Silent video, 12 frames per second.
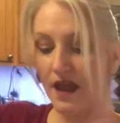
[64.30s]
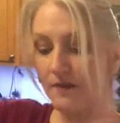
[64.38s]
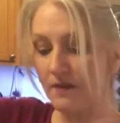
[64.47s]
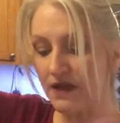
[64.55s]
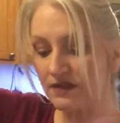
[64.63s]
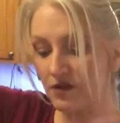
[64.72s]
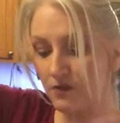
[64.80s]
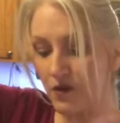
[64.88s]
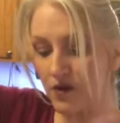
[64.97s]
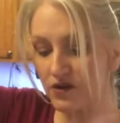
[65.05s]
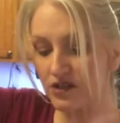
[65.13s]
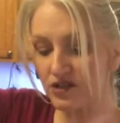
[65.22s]
And
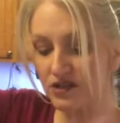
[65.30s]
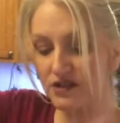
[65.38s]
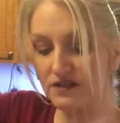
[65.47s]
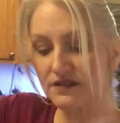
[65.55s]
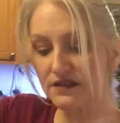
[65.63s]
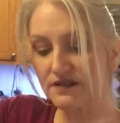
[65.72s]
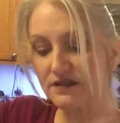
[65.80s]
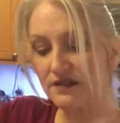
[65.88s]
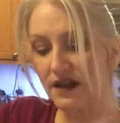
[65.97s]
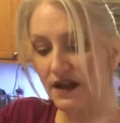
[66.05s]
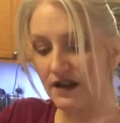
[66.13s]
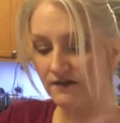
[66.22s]
mascarpone cheese is
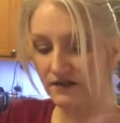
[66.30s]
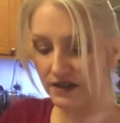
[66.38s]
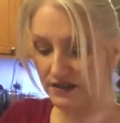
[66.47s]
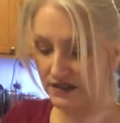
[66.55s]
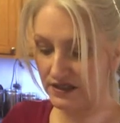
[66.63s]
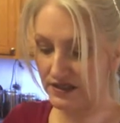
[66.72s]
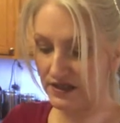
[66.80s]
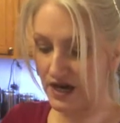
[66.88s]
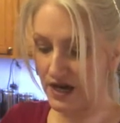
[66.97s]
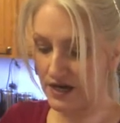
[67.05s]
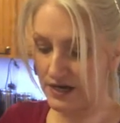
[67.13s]
kind of like the